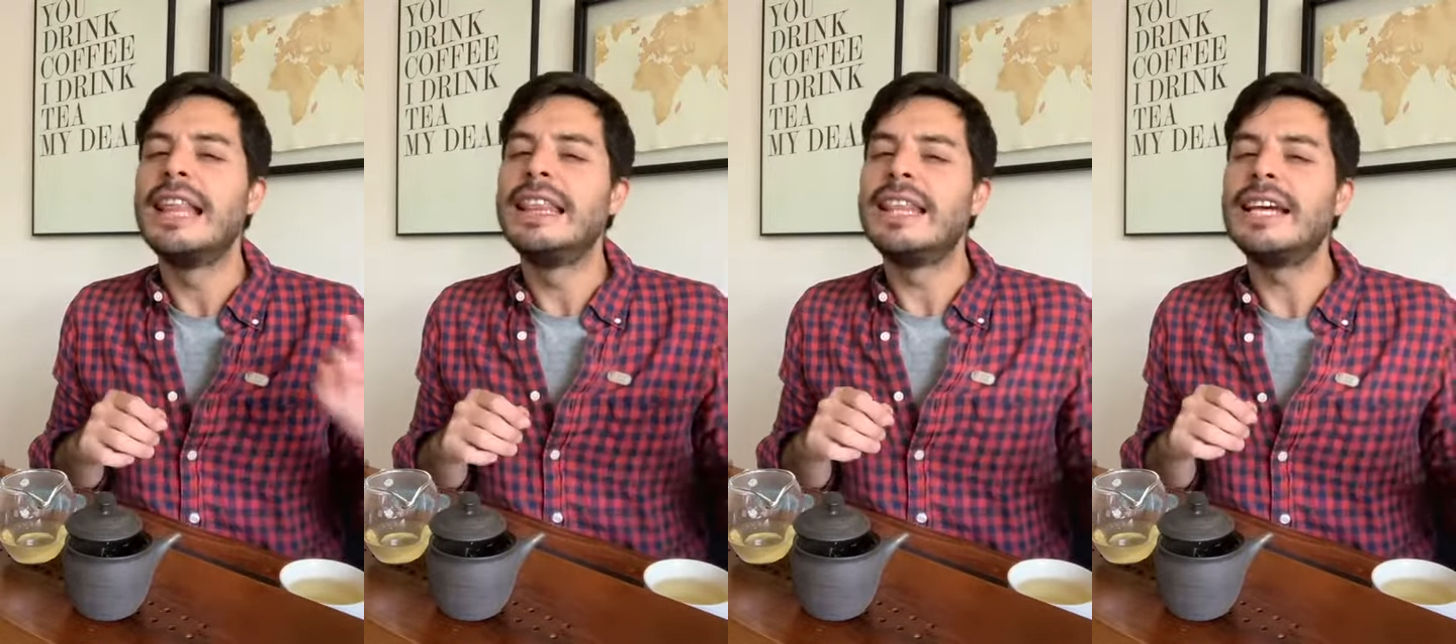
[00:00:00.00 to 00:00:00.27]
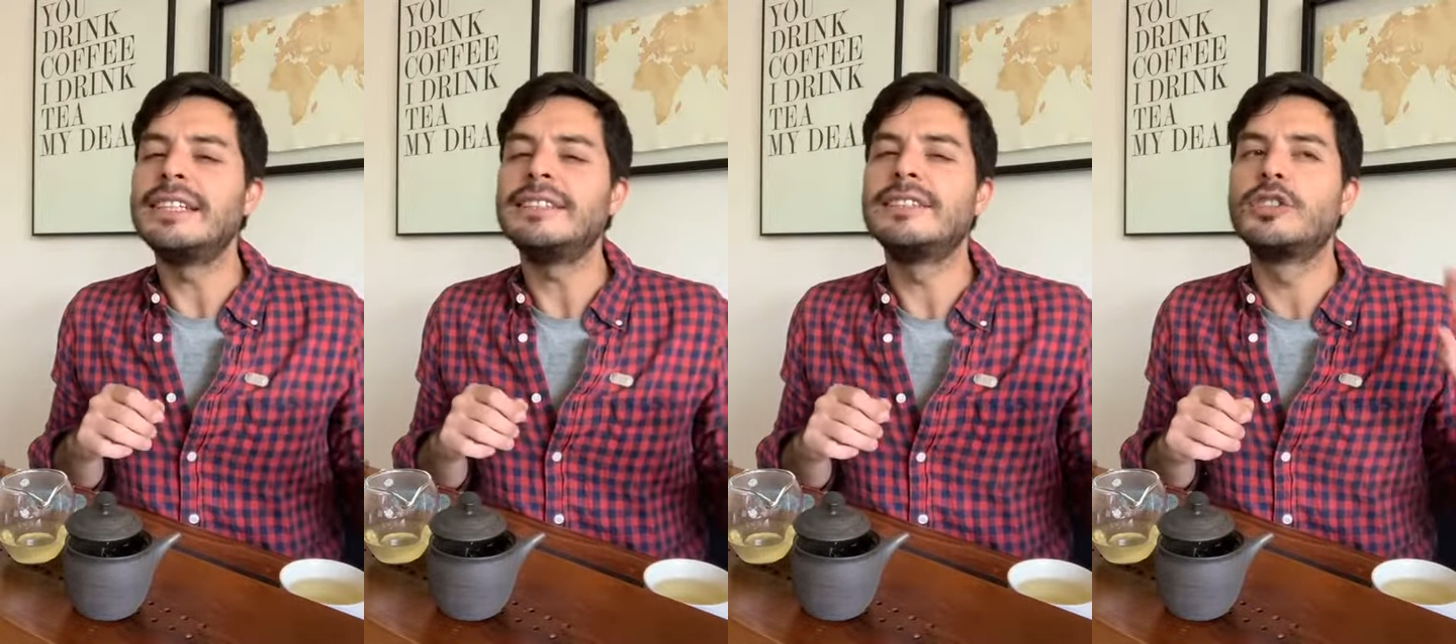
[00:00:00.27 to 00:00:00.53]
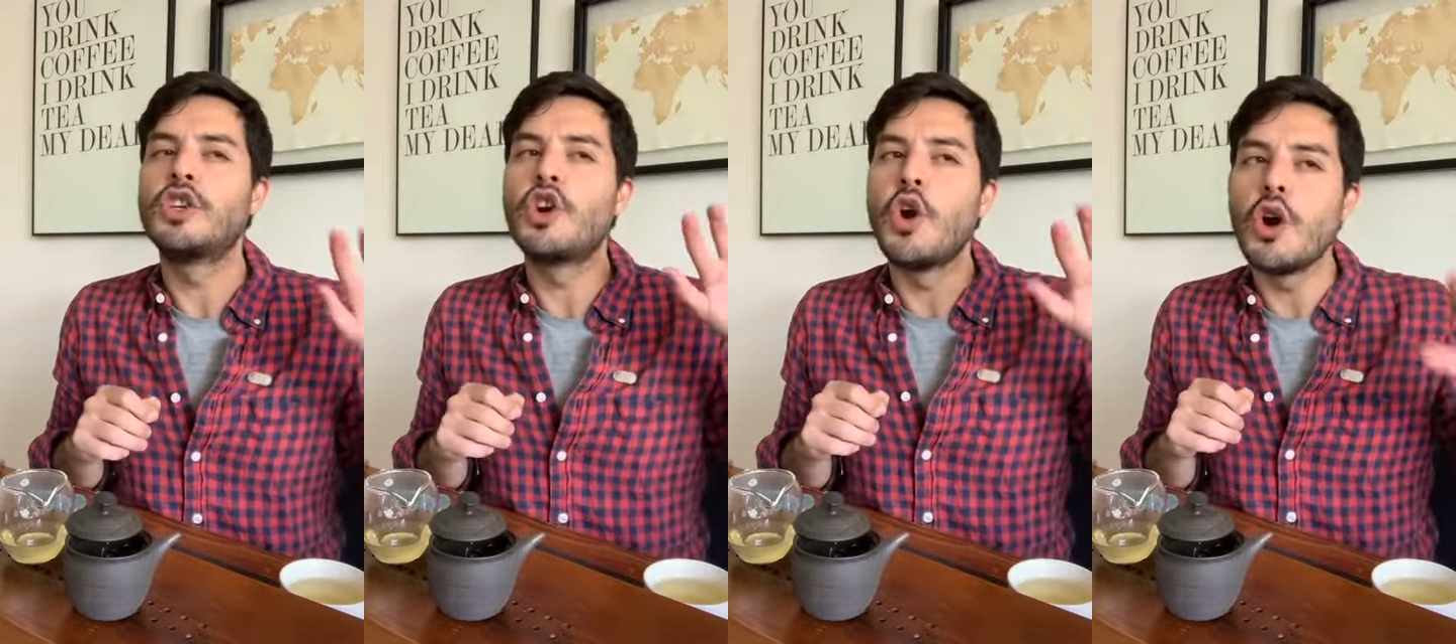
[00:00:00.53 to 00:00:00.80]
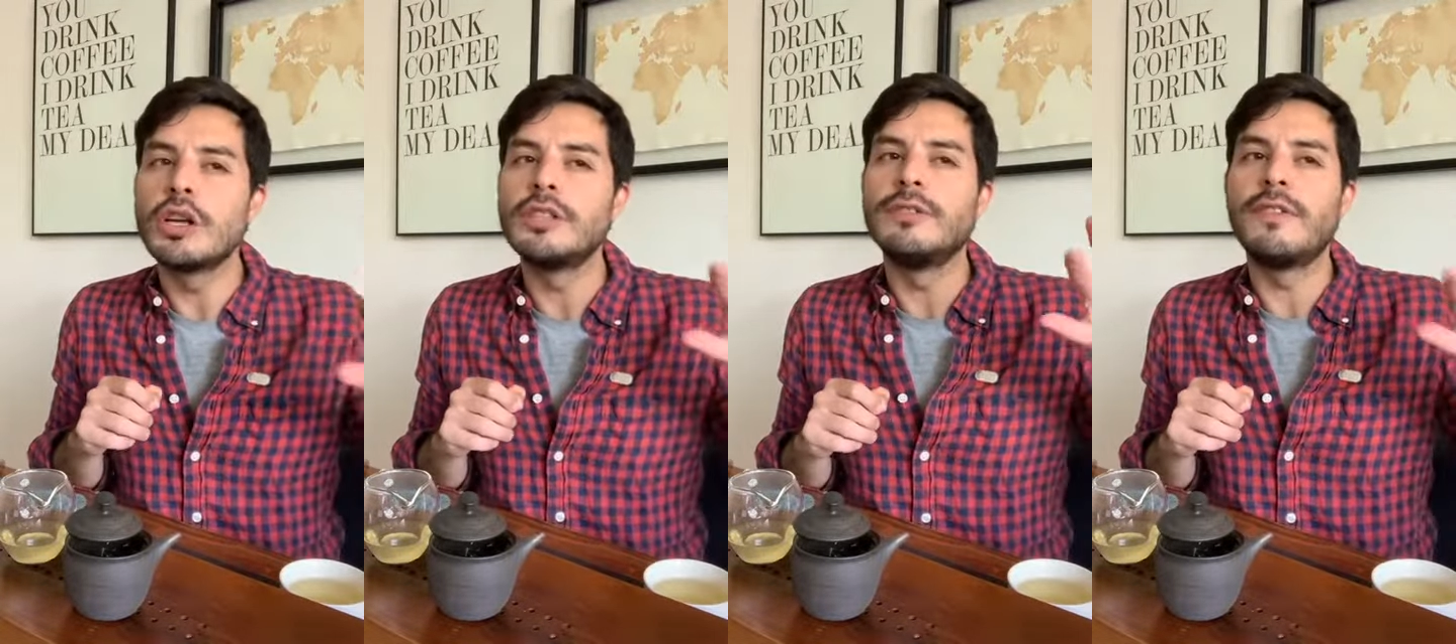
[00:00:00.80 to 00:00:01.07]
less
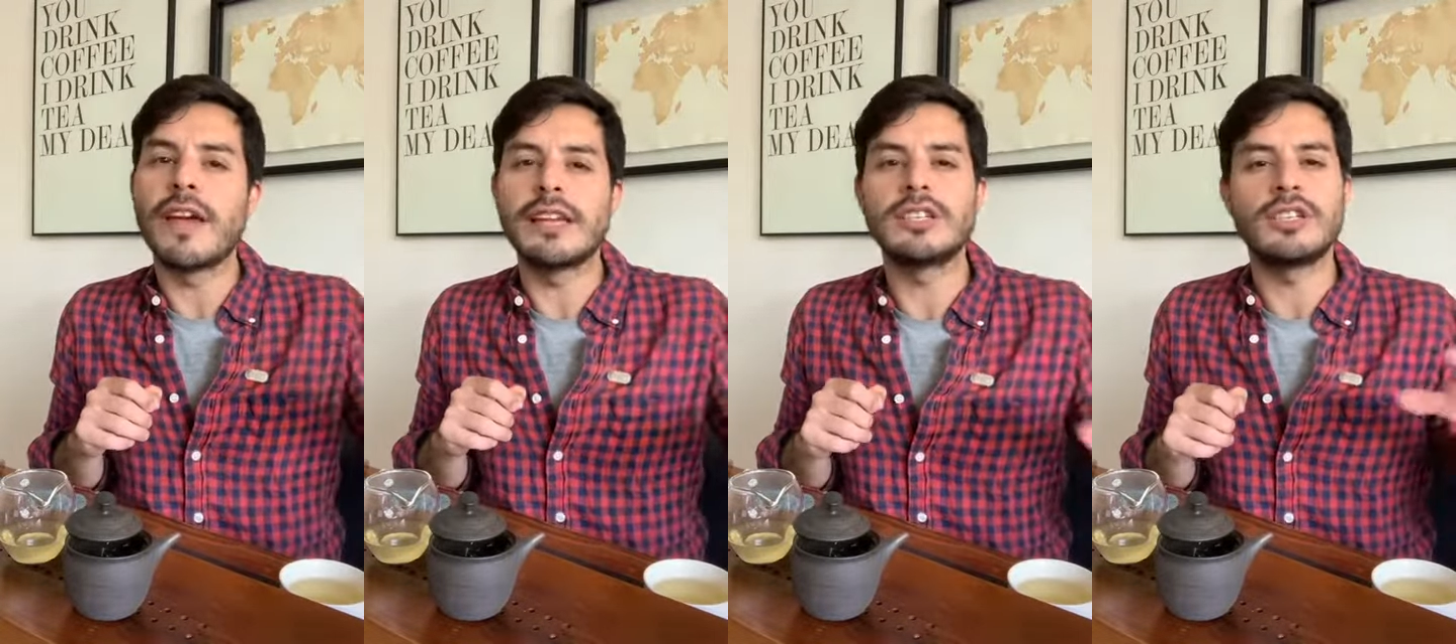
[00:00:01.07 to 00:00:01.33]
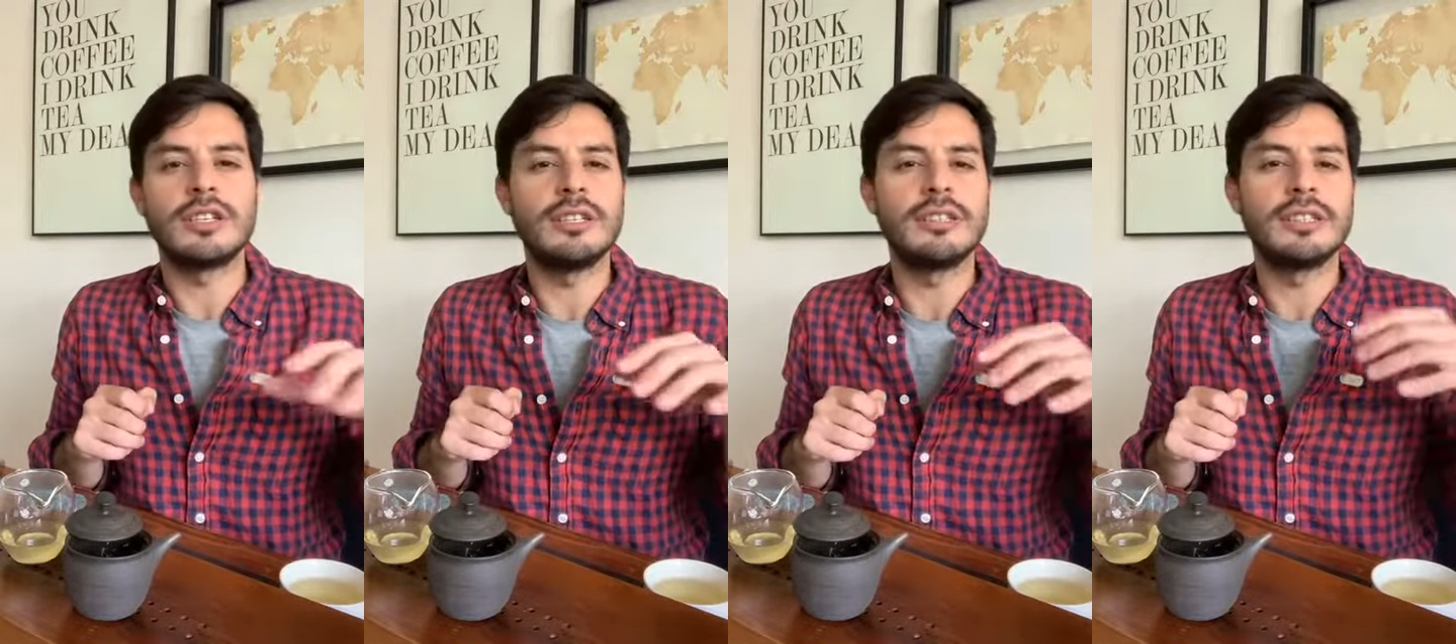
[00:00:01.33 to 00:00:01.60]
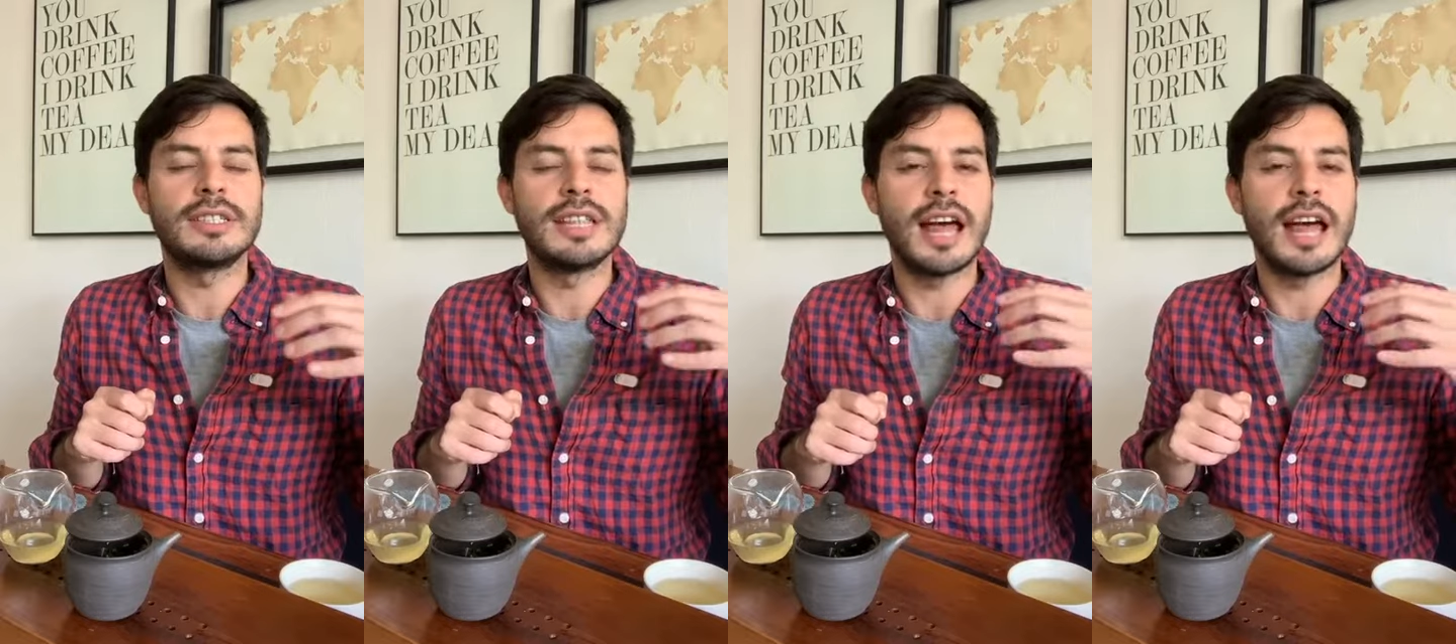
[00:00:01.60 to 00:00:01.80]
cooked vegetables